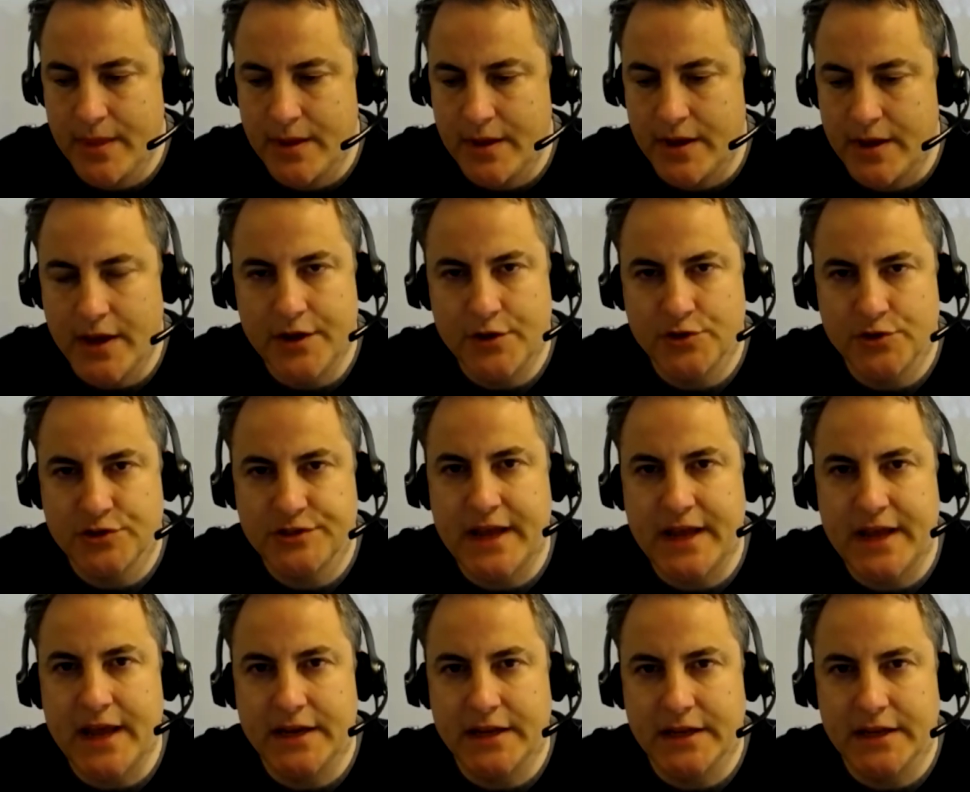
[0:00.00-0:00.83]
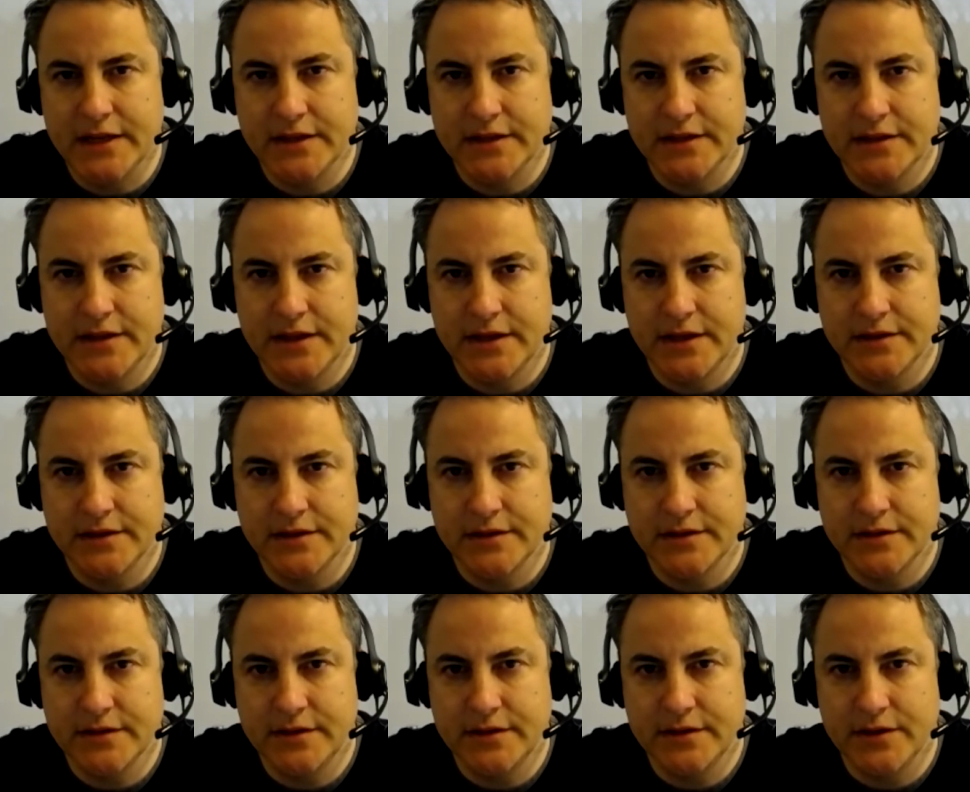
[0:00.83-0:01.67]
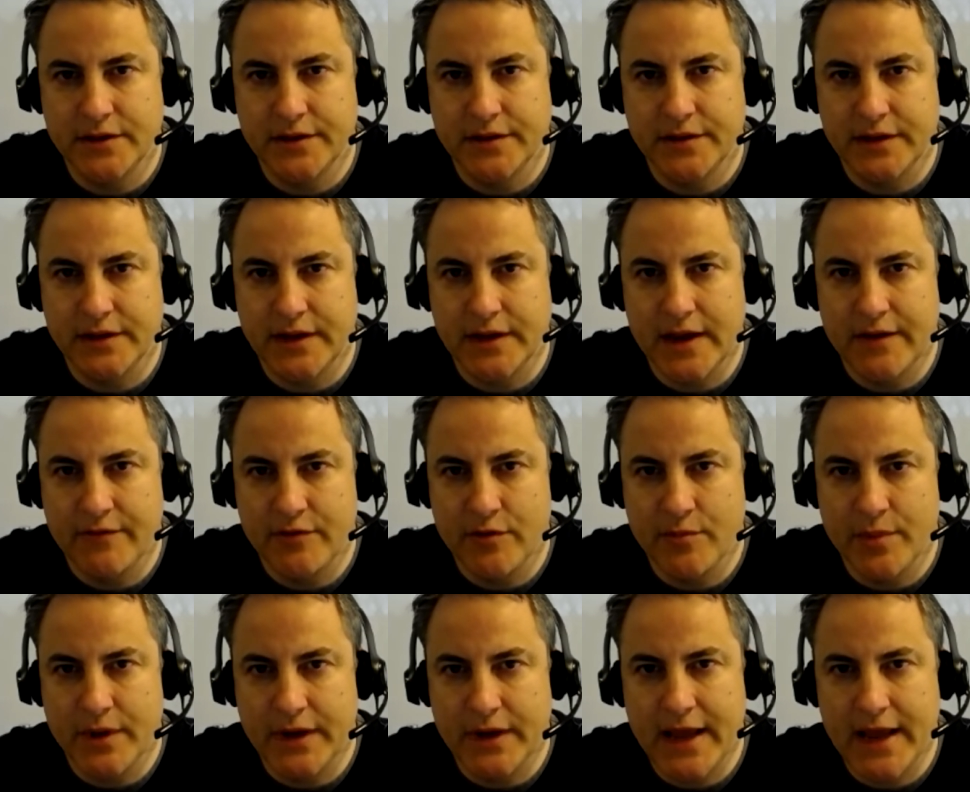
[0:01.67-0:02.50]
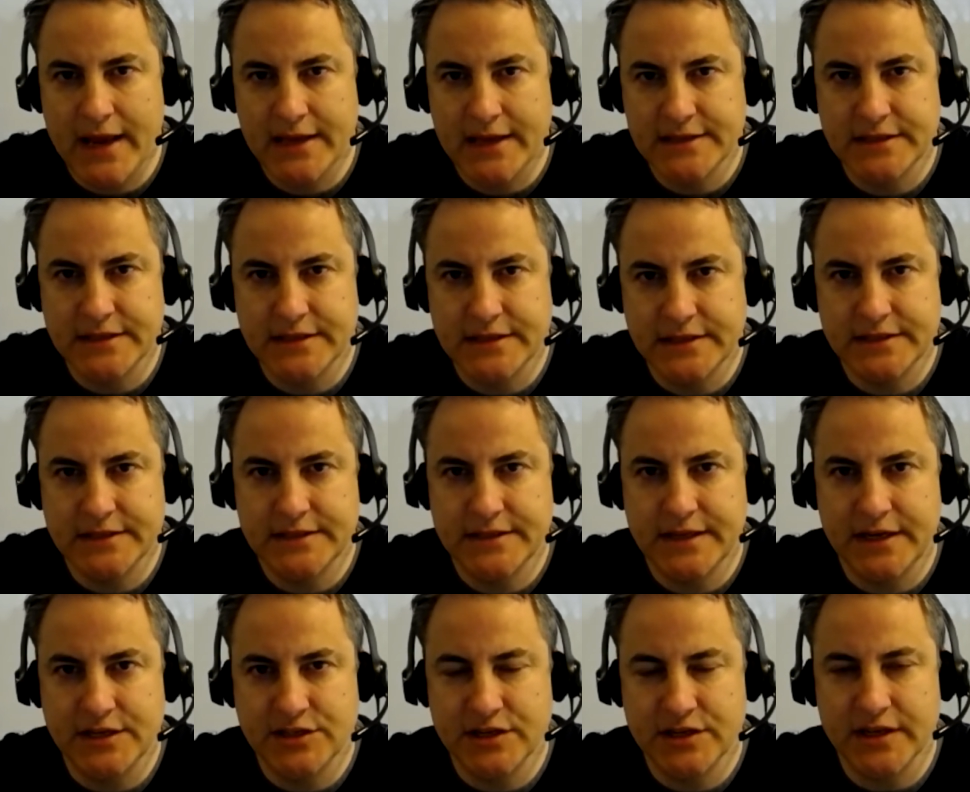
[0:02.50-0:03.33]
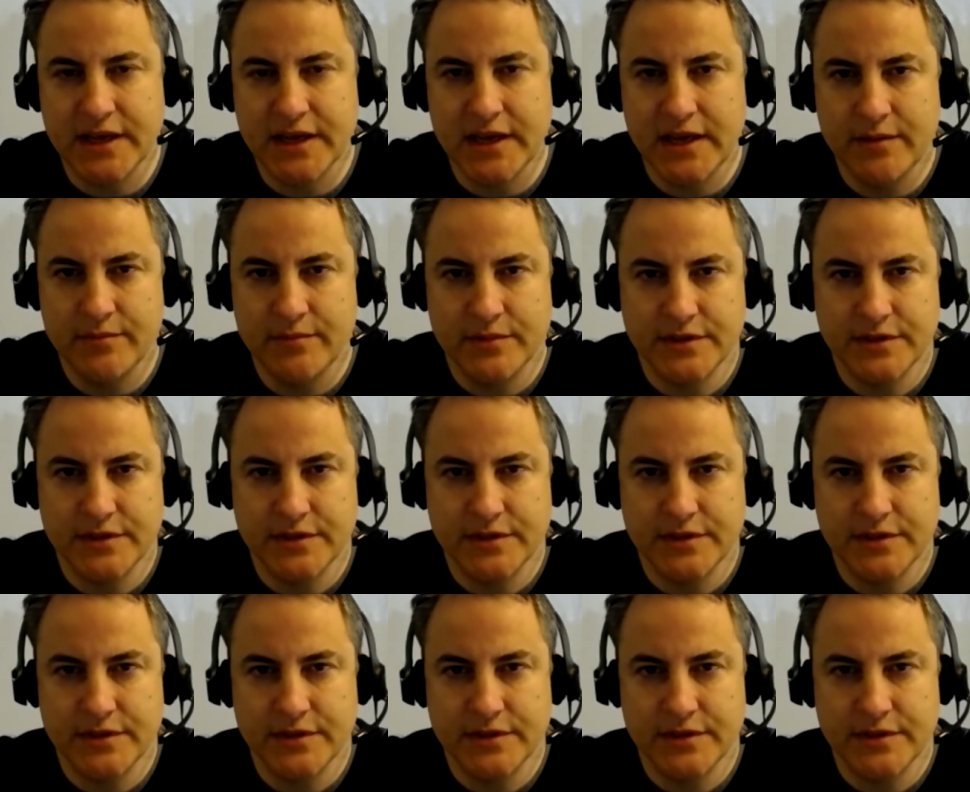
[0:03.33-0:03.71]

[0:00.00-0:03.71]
understanding that I think everybody has at this stage of the game.